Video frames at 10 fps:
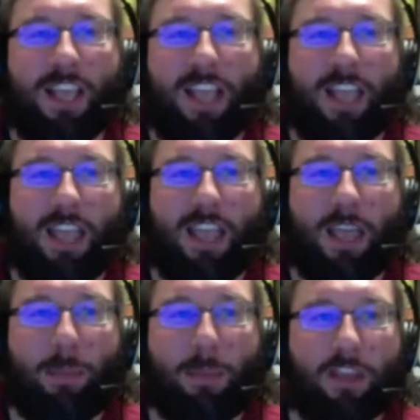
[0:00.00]

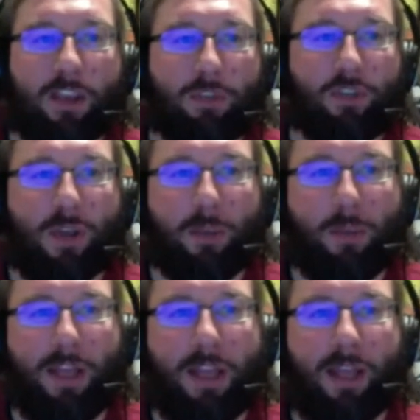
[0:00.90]
epic gumshoe
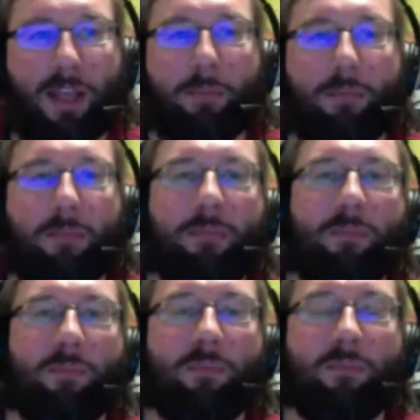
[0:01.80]

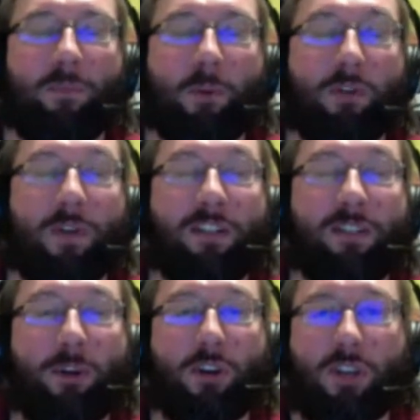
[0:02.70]
fantasy
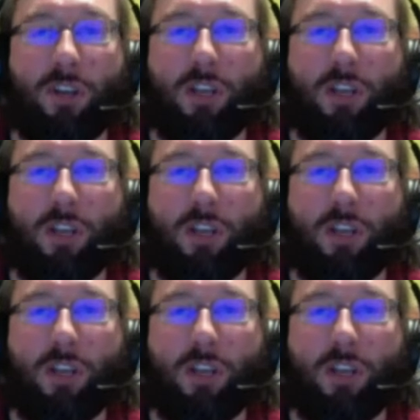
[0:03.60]
book,